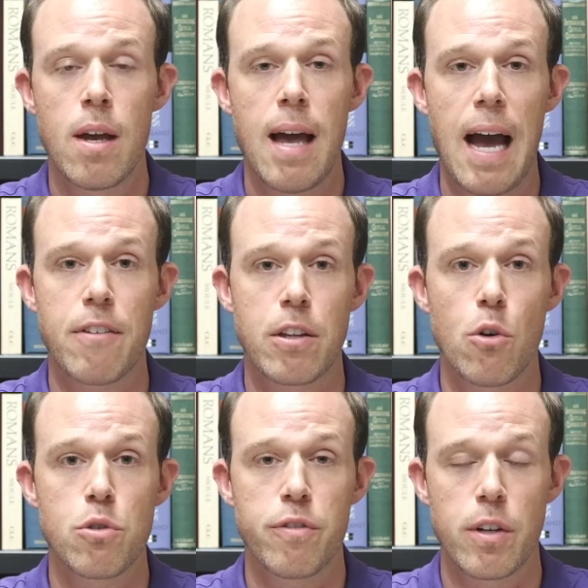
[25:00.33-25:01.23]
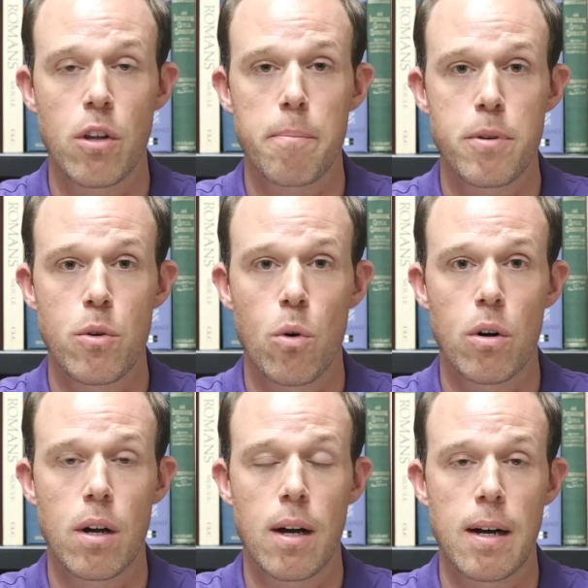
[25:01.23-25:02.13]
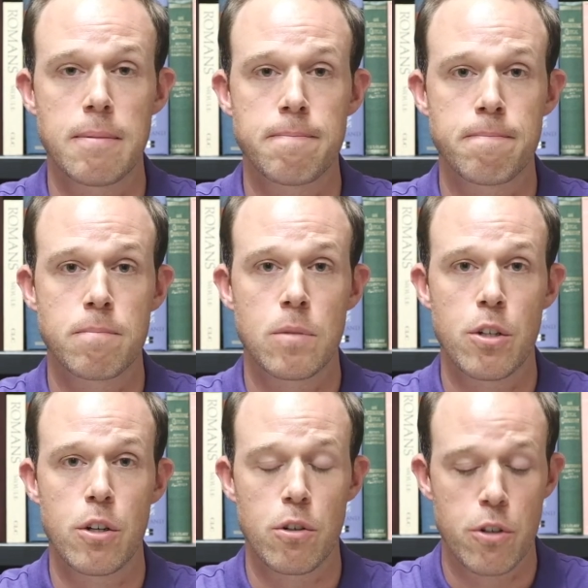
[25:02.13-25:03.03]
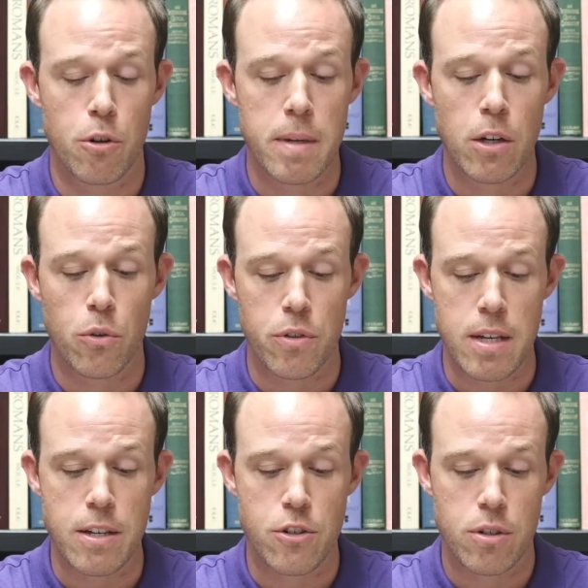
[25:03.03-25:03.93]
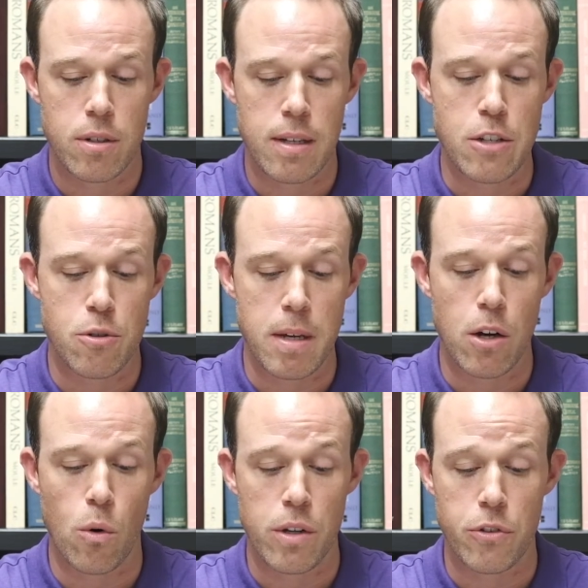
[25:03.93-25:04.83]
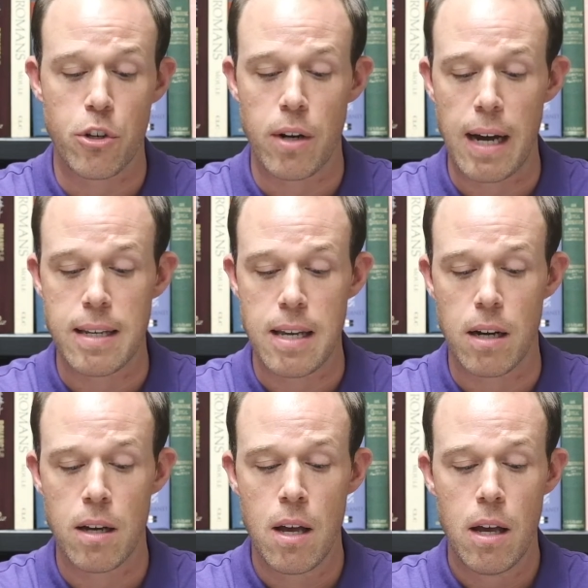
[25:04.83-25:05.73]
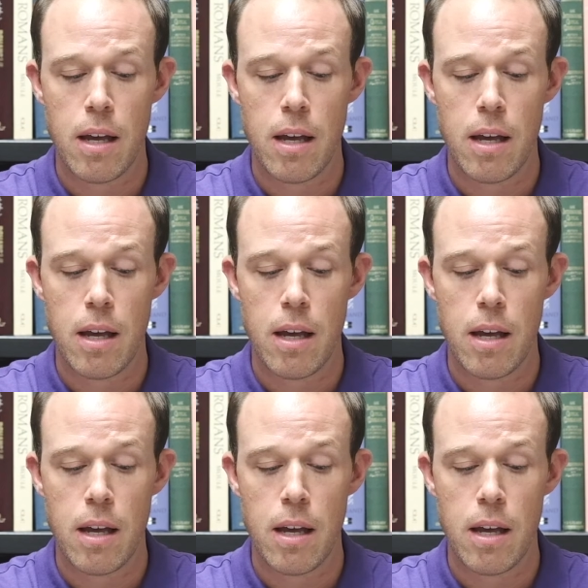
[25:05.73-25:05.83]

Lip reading: having those fill up your meals, each meal is a good idea.